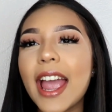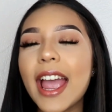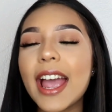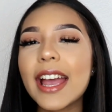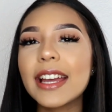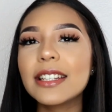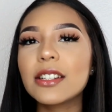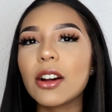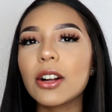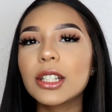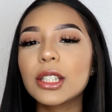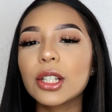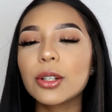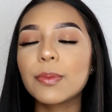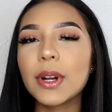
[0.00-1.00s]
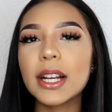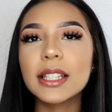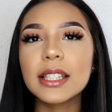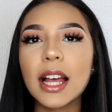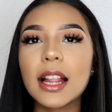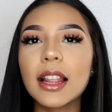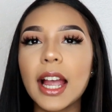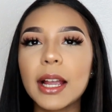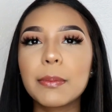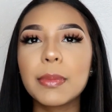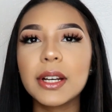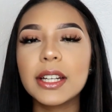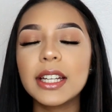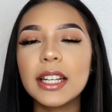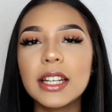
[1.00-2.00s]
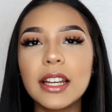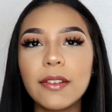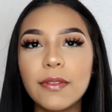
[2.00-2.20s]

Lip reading: and also press that like button